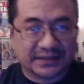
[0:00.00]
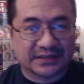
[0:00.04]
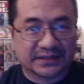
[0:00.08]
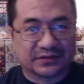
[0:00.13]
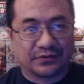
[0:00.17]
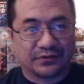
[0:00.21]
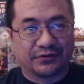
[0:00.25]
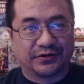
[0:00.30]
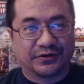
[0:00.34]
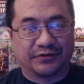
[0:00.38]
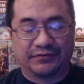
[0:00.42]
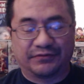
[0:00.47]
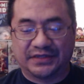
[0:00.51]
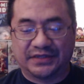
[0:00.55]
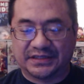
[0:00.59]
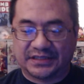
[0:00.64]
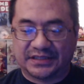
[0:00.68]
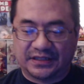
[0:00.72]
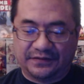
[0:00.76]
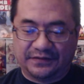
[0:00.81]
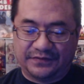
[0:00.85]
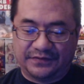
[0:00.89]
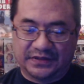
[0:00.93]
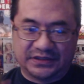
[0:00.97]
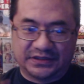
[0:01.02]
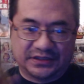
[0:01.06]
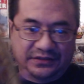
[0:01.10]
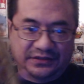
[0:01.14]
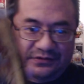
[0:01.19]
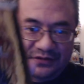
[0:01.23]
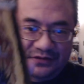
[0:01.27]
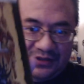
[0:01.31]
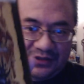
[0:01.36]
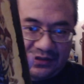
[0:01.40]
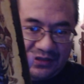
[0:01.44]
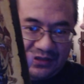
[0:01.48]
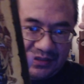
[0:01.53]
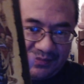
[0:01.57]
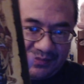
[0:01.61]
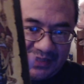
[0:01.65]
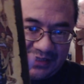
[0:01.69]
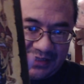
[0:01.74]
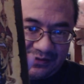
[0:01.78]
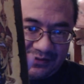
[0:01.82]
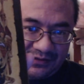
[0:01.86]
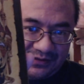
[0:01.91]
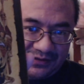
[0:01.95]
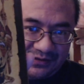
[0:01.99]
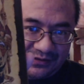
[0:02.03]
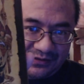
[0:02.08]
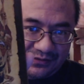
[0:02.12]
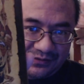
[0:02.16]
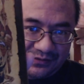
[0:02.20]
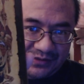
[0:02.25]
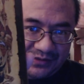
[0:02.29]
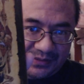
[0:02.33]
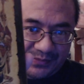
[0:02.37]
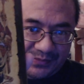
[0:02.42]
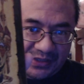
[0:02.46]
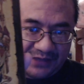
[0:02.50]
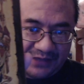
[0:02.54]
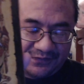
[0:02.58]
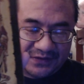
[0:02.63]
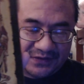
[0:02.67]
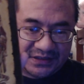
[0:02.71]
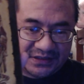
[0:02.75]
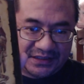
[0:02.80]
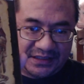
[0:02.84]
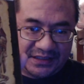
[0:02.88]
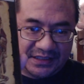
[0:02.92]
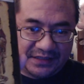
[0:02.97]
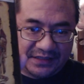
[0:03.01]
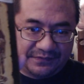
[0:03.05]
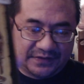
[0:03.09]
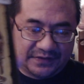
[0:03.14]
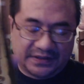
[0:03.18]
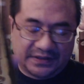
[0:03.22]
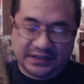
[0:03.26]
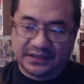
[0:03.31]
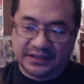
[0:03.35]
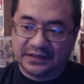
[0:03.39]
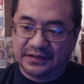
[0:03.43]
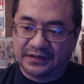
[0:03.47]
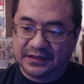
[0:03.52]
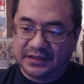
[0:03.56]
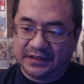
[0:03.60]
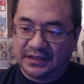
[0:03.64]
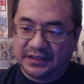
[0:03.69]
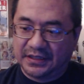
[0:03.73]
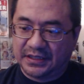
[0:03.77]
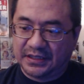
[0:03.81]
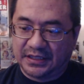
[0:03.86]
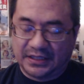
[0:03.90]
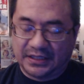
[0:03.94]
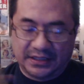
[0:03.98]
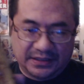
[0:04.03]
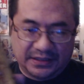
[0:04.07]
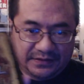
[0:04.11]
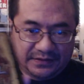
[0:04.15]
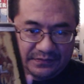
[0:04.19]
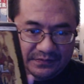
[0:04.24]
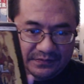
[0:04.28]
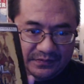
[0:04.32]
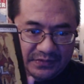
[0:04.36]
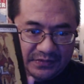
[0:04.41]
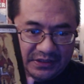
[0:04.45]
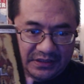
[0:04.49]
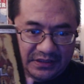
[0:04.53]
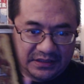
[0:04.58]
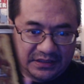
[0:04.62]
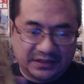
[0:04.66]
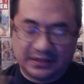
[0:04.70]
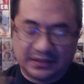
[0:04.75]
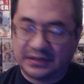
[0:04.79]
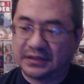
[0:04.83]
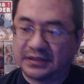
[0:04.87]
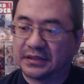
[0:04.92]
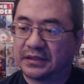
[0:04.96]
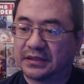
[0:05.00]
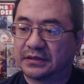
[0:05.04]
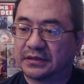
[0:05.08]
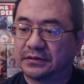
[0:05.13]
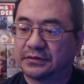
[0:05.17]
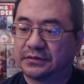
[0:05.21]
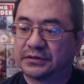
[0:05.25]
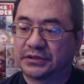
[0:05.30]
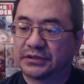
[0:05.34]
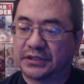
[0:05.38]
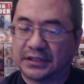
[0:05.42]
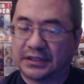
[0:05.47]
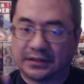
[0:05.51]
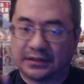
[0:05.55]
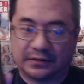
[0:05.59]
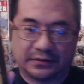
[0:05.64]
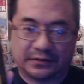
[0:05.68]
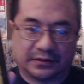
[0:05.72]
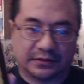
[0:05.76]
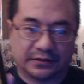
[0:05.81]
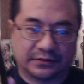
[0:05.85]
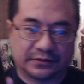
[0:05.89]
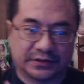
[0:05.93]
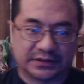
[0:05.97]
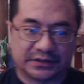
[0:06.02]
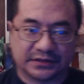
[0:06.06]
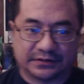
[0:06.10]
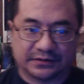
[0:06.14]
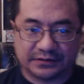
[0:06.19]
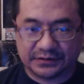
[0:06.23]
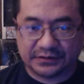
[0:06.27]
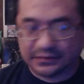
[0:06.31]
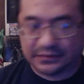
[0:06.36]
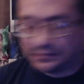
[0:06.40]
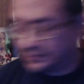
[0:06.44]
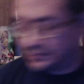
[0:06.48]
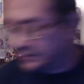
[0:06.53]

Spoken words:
like this orrery stuff, and she knows all about, you know, the prophecy and everything. But do check out Dark Crystals, you